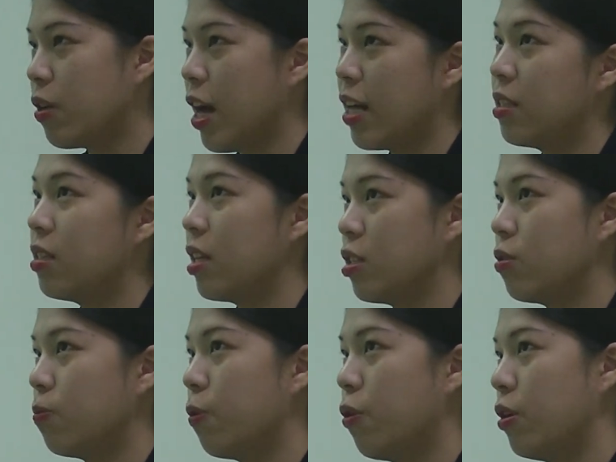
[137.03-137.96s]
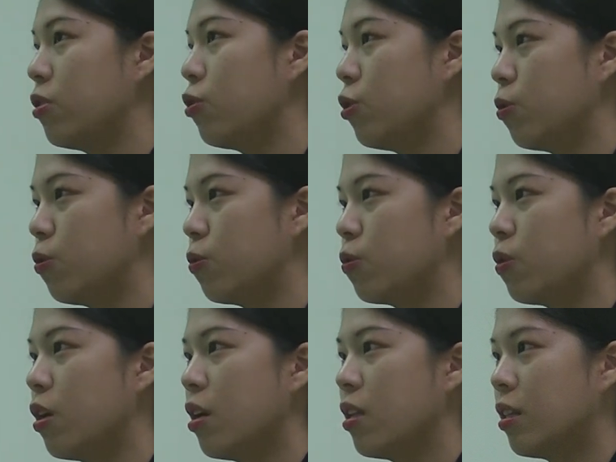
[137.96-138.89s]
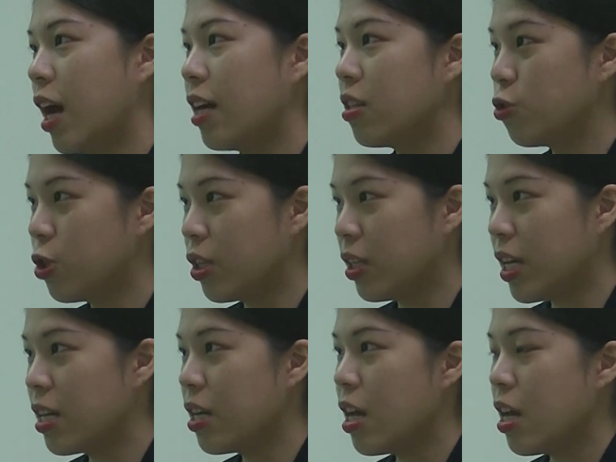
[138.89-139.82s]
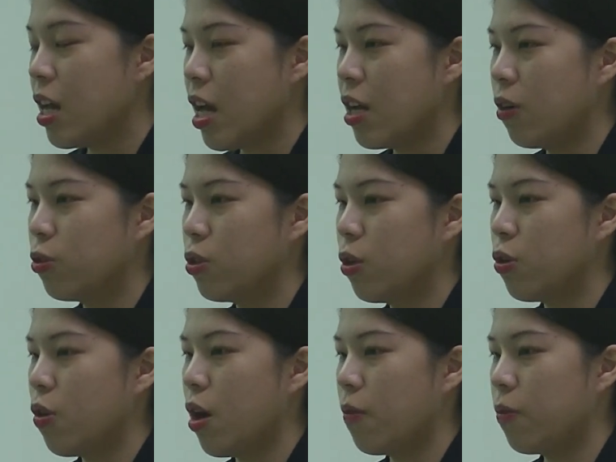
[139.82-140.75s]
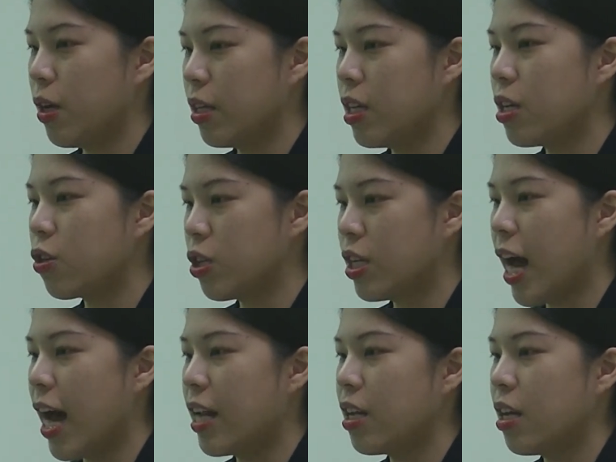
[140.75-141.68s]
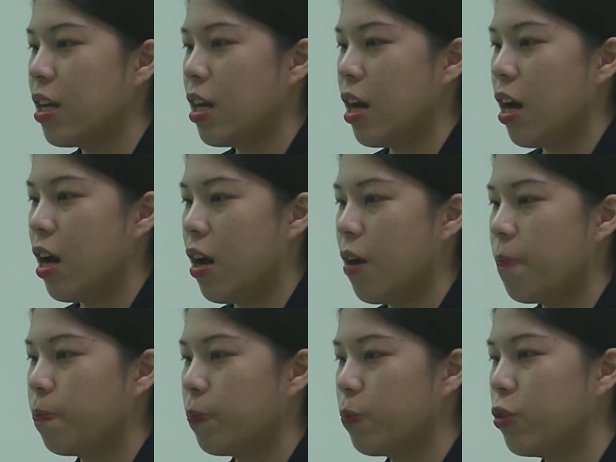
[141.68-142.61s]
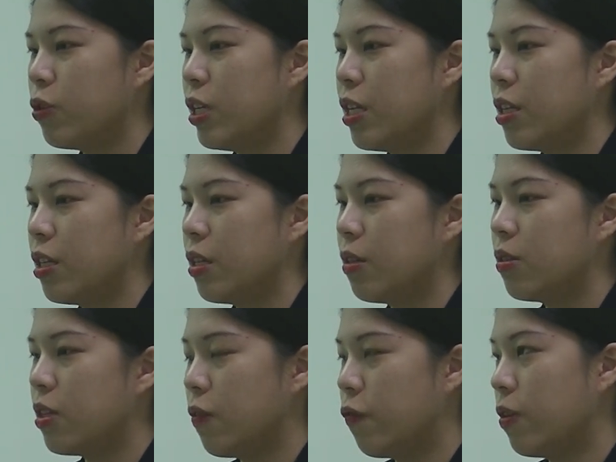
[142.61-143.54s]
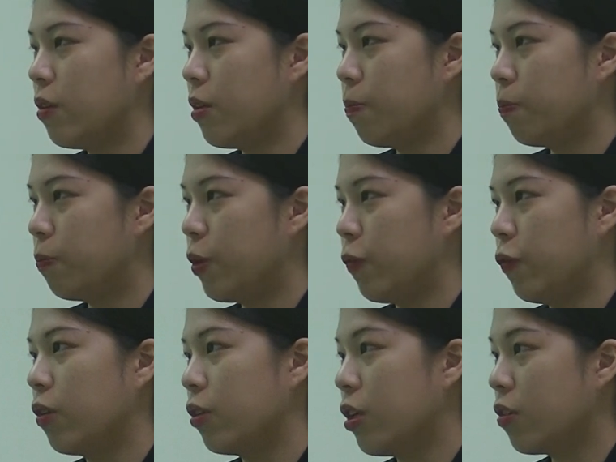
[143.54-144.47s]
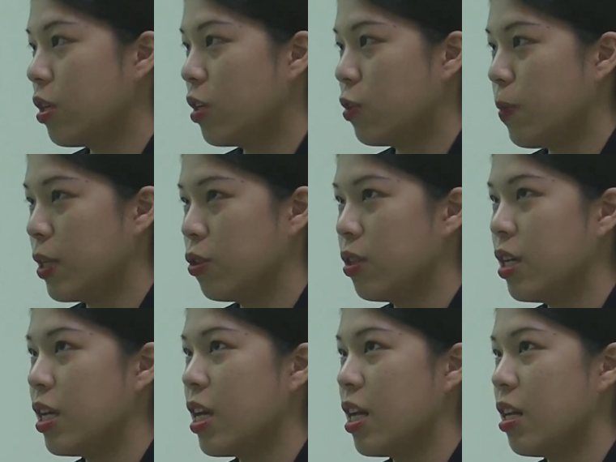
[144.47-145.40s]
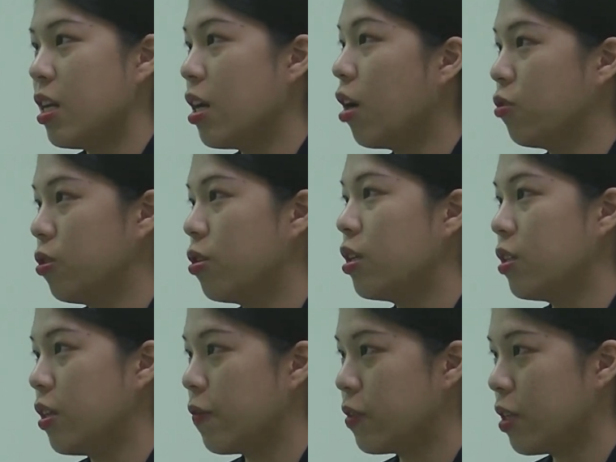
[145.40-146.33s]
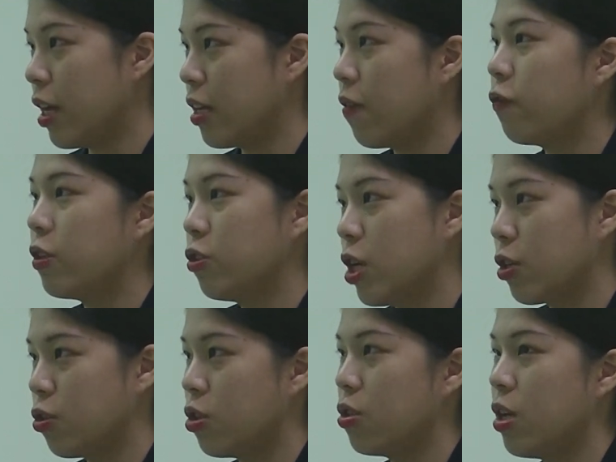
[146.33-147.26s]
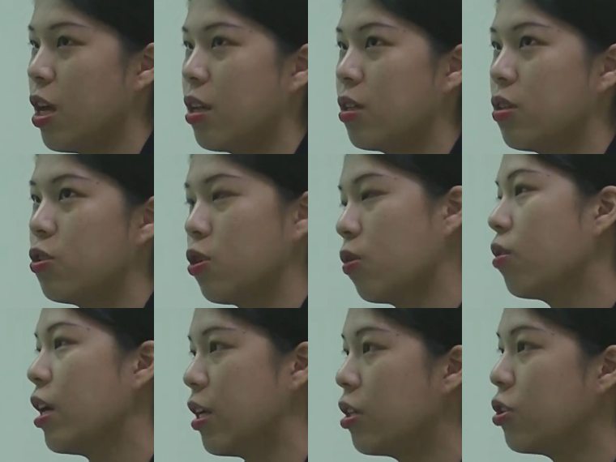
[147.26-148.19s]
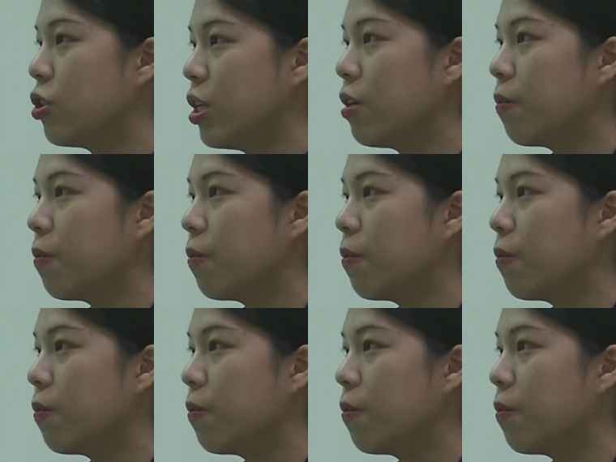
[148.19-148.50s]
You have 6.29 trillion, and also you are really good at putting in different portfolio, especially in the alternatives like infrastructures and solar energy.